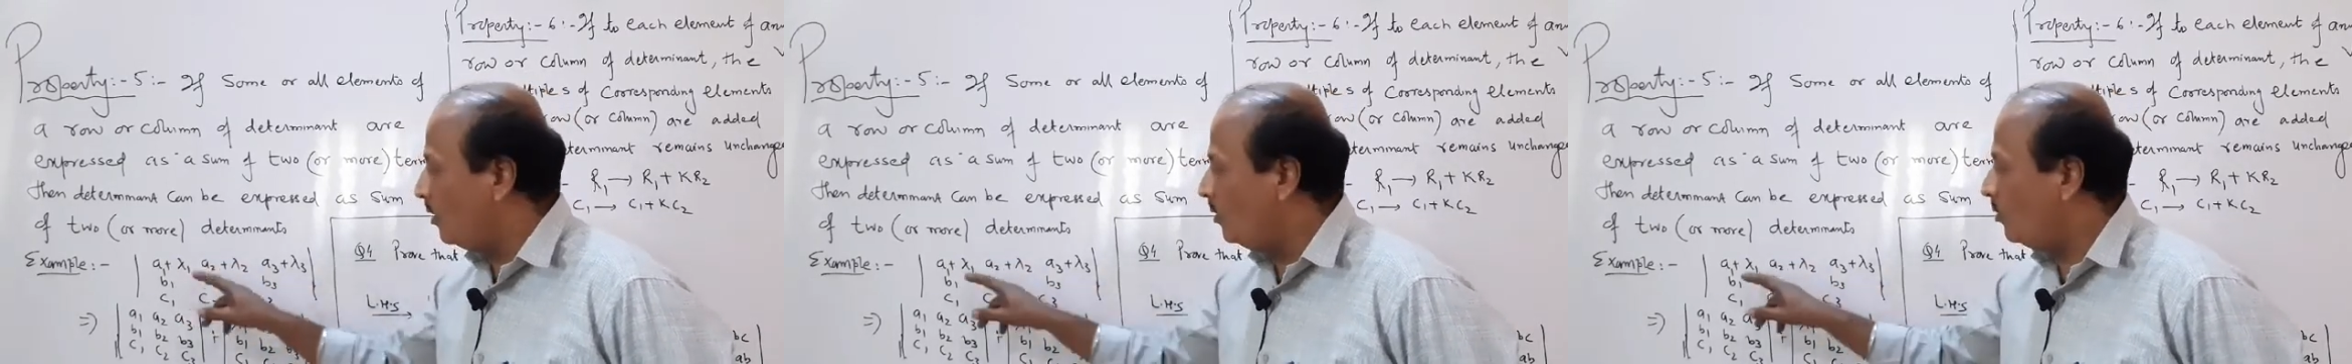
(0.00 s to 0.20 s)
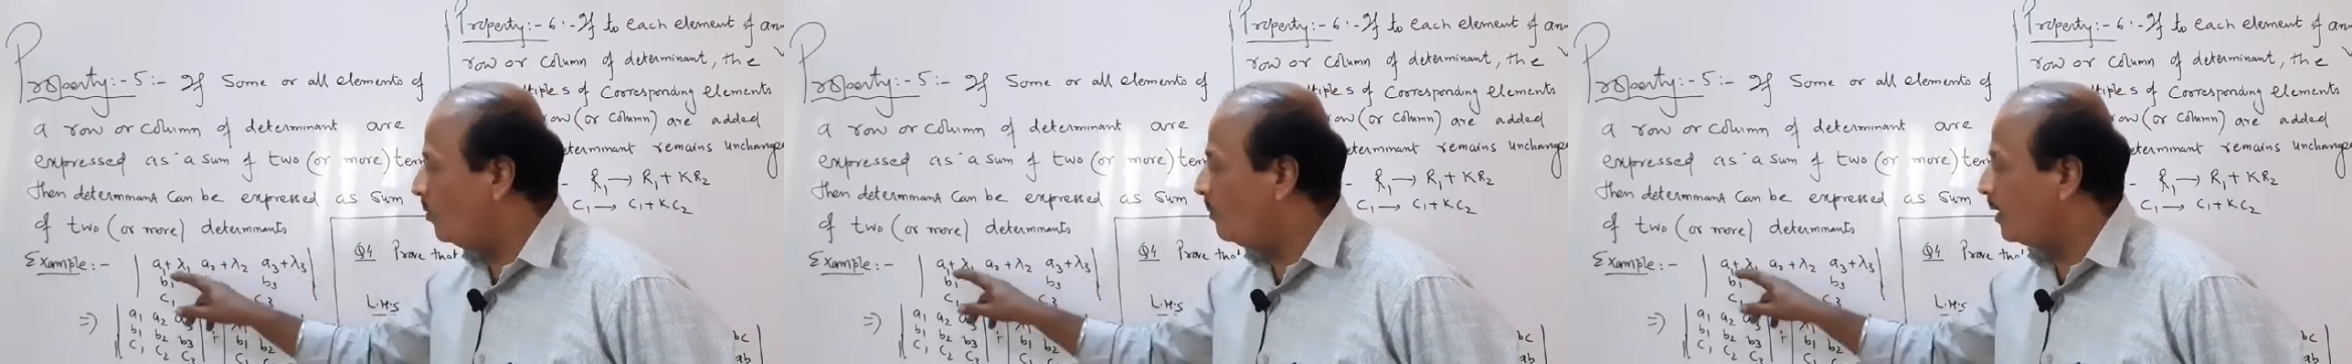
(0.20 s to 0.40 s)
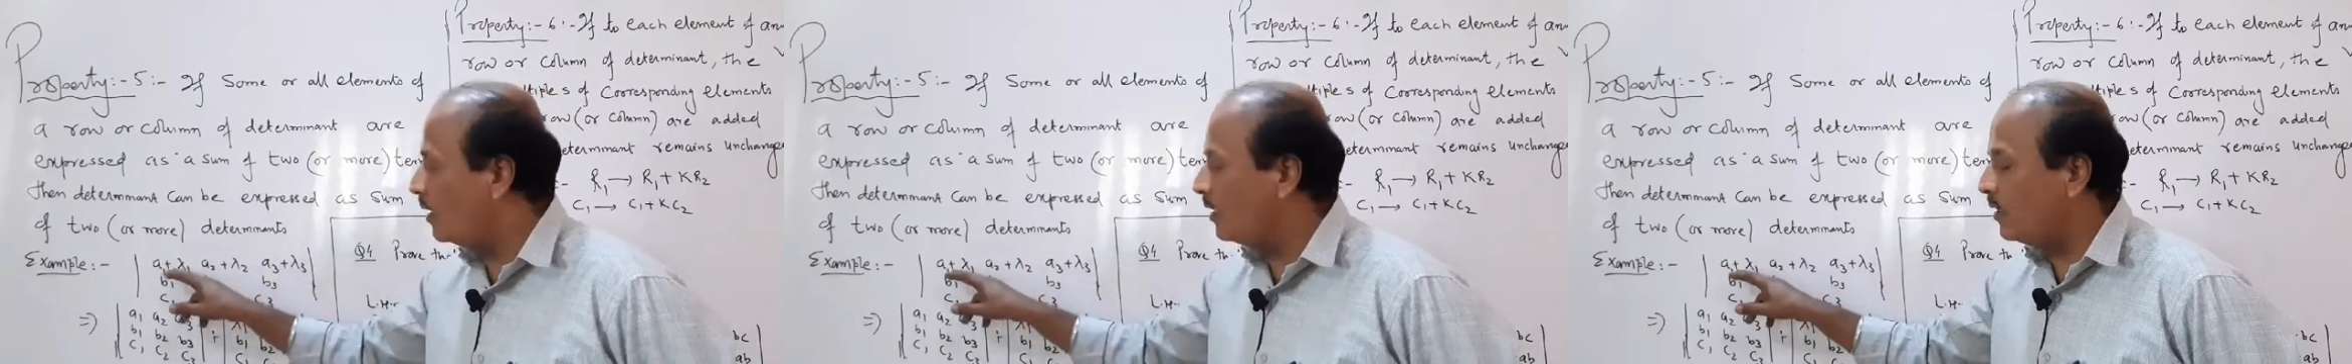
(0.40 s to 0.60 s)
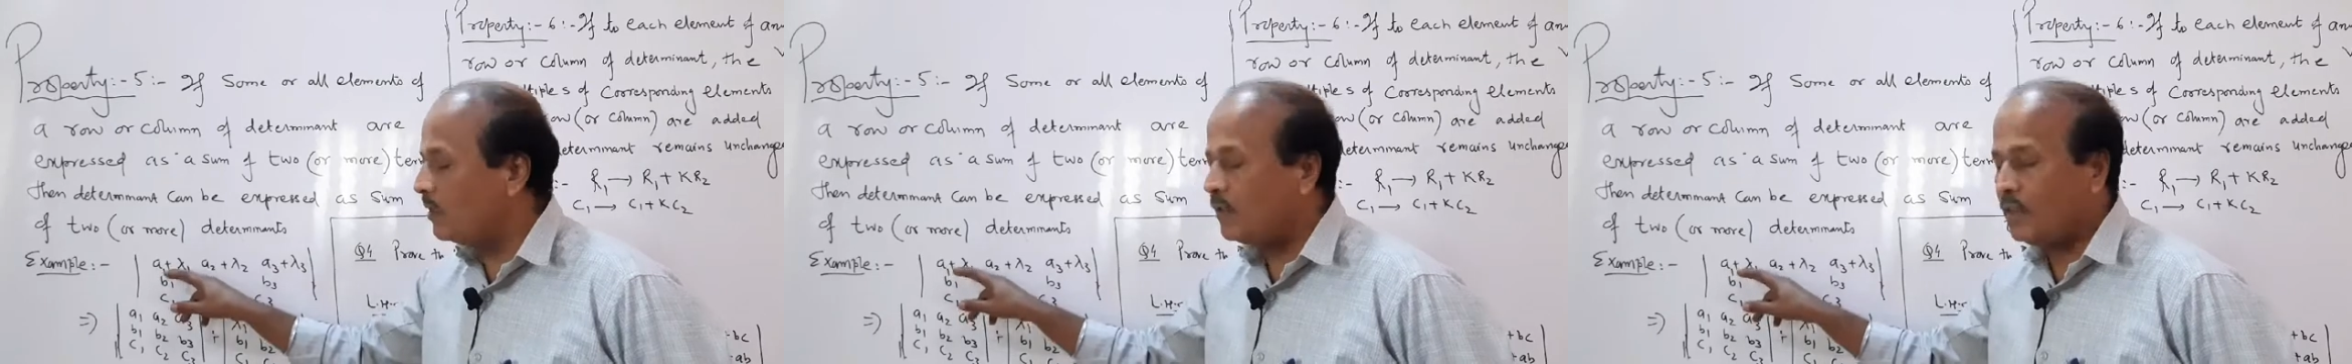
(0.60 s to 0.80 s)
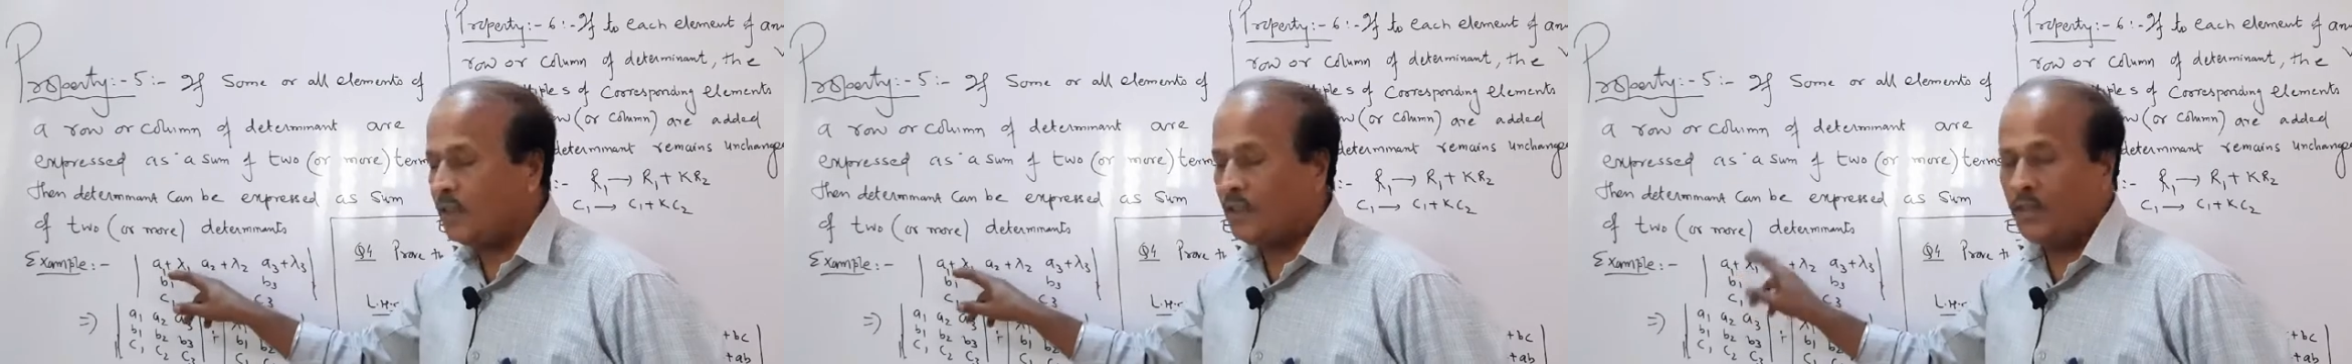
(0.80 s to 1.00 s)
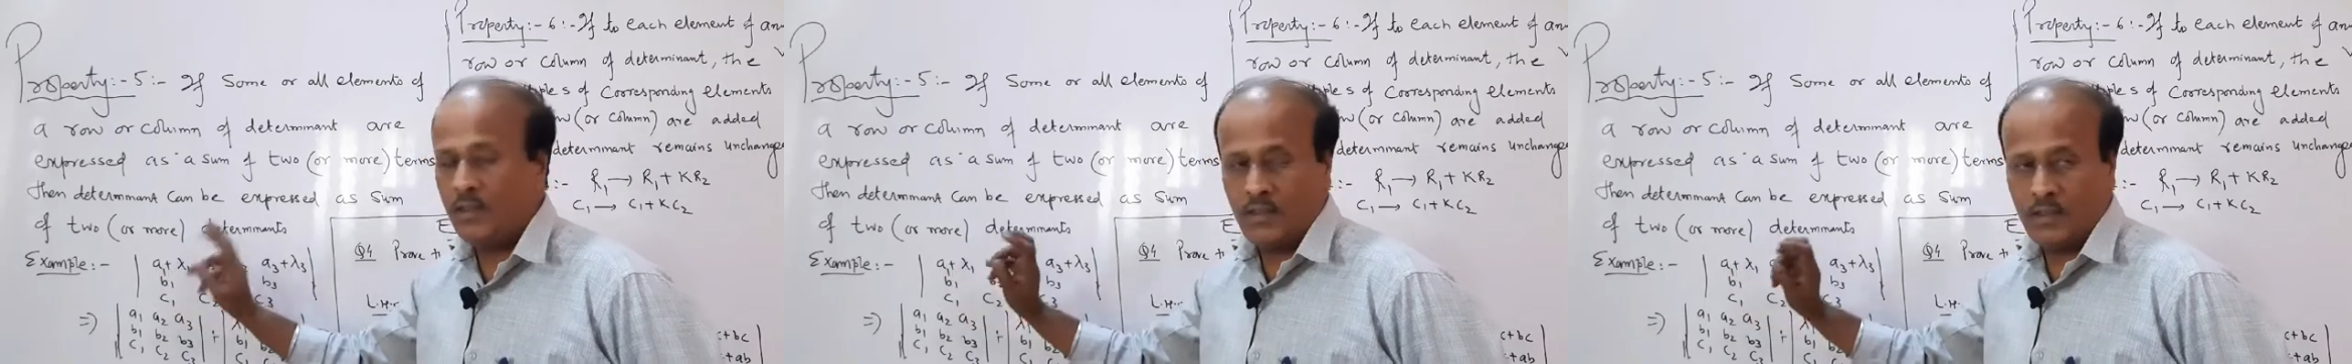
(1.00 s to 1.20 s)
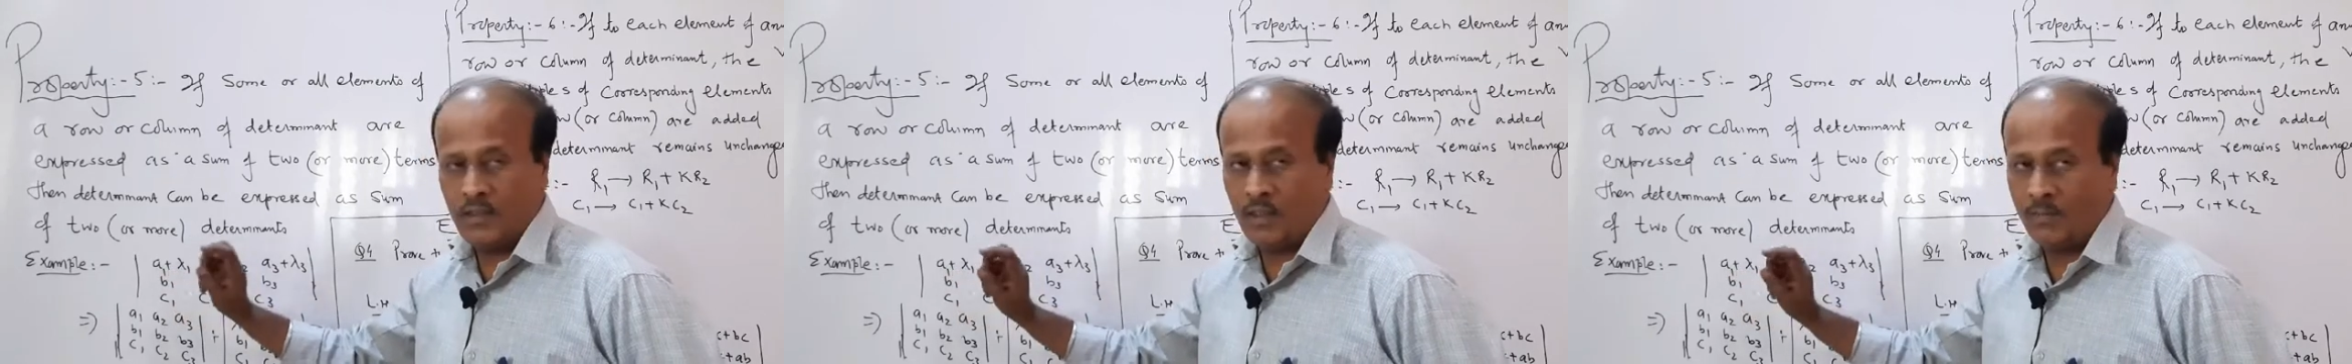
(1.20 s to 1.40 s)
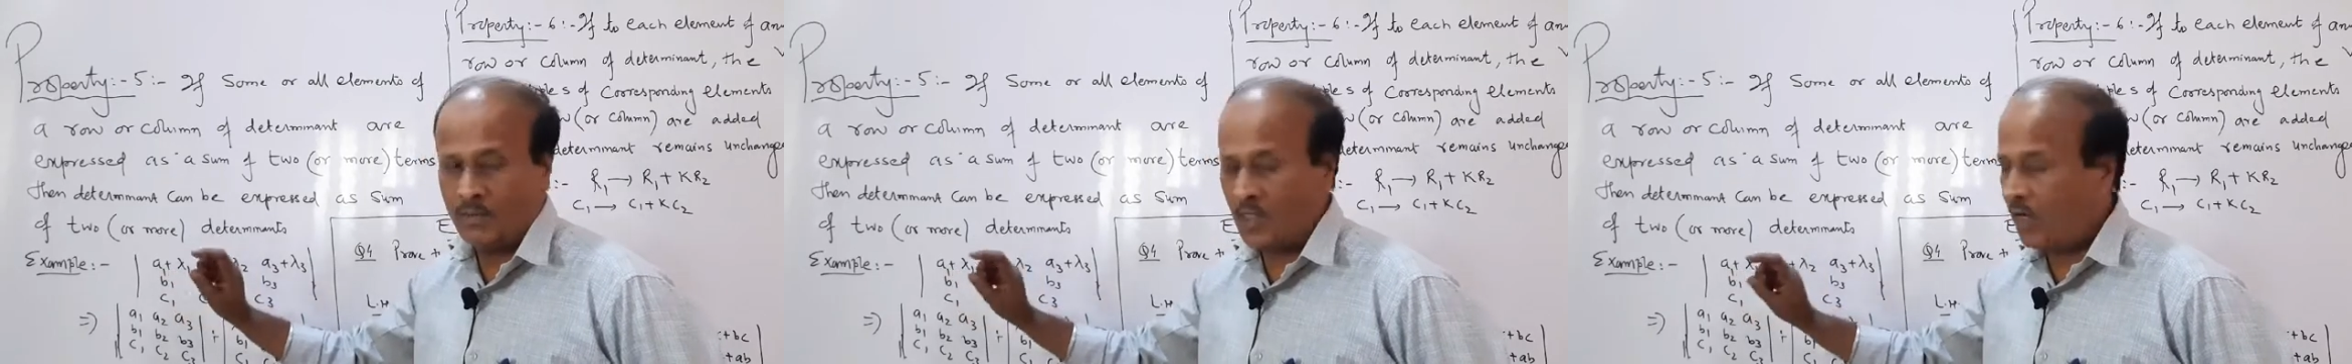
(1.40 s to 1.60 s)
You may get a three
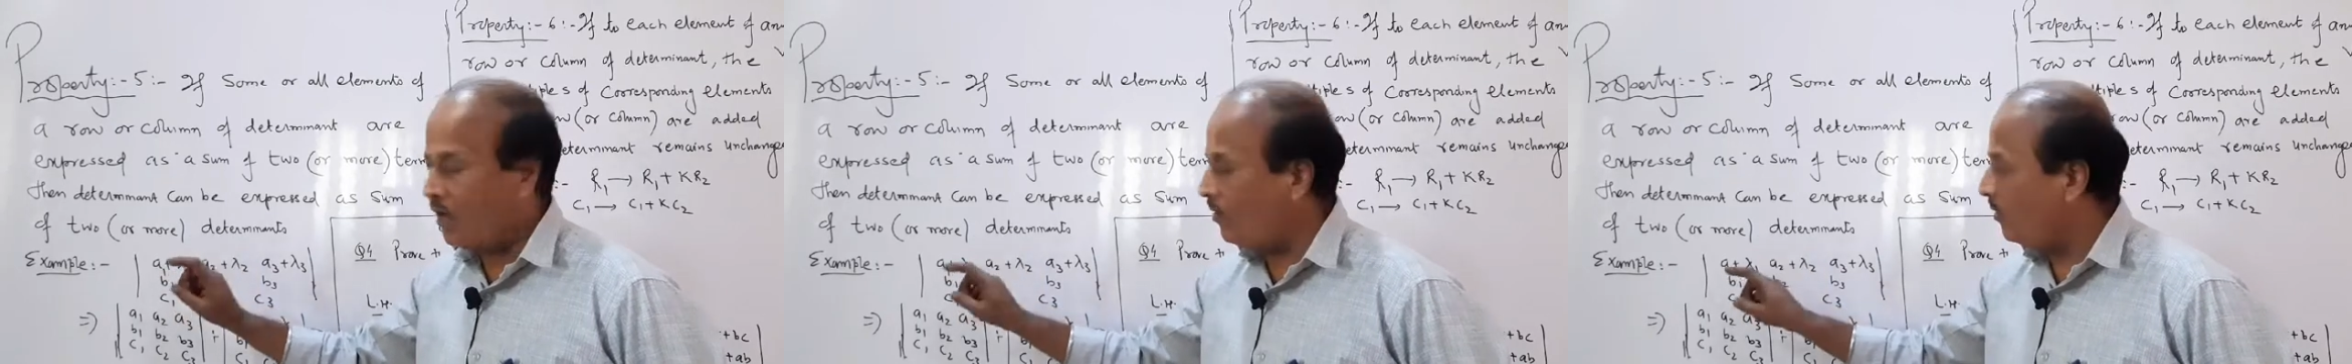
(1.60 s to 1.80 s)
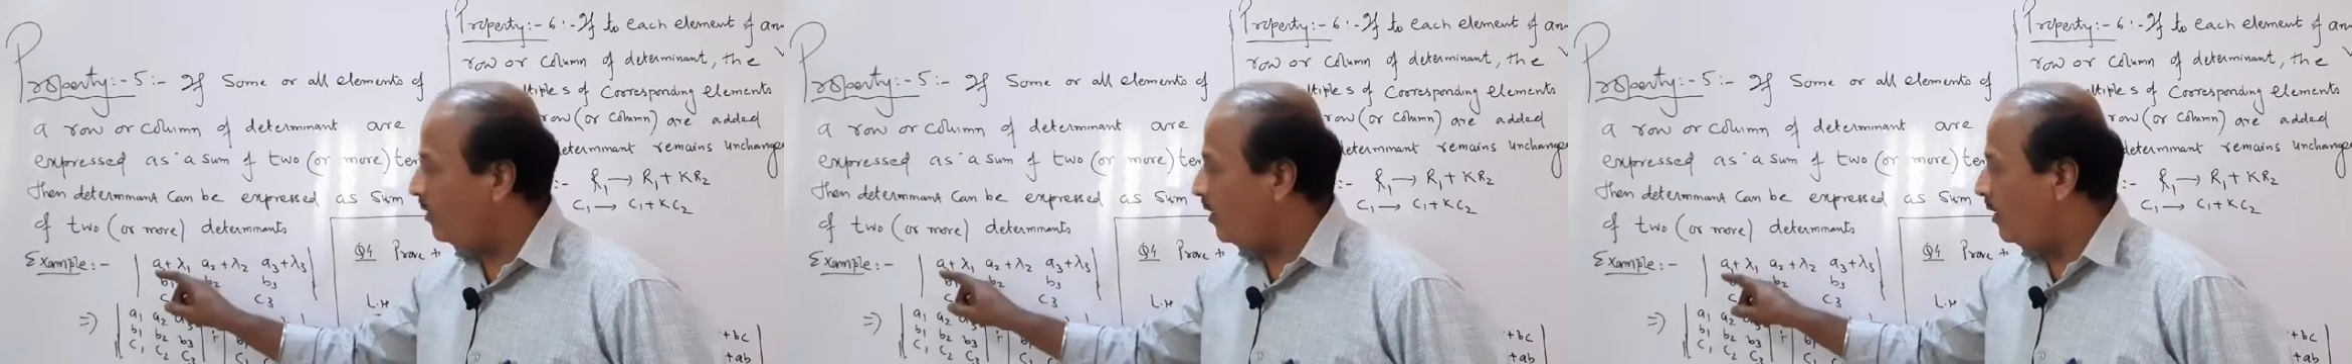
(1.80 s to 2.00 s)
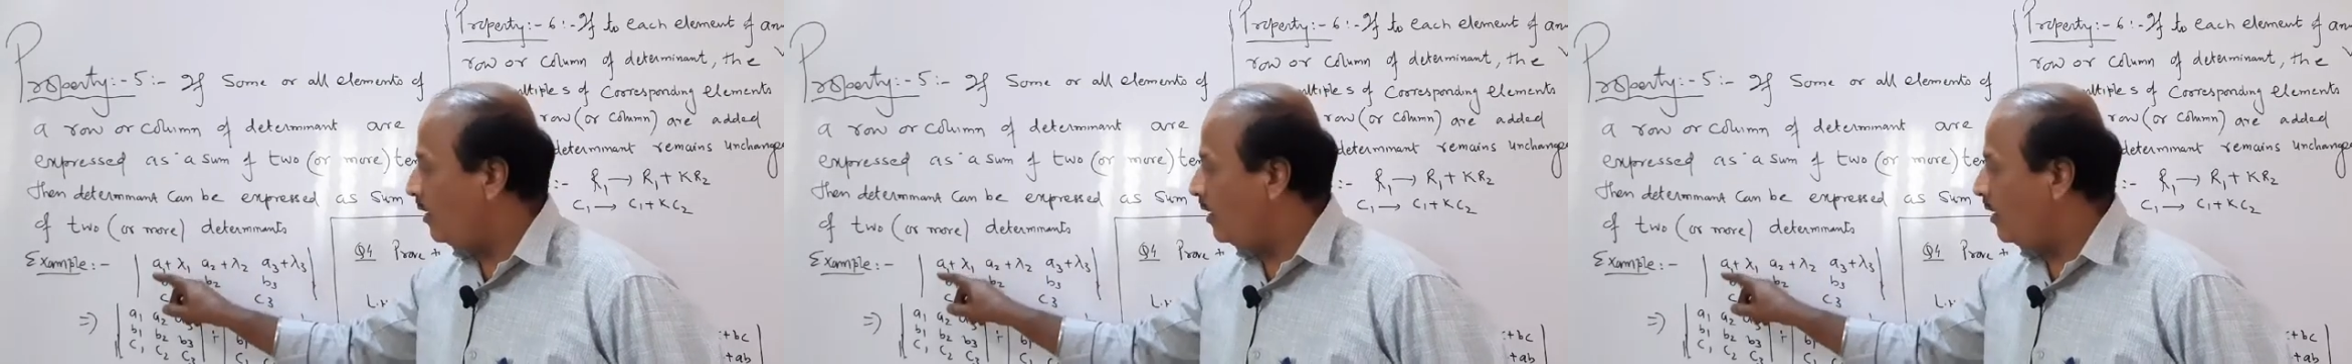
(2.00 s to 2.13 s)
terms. How?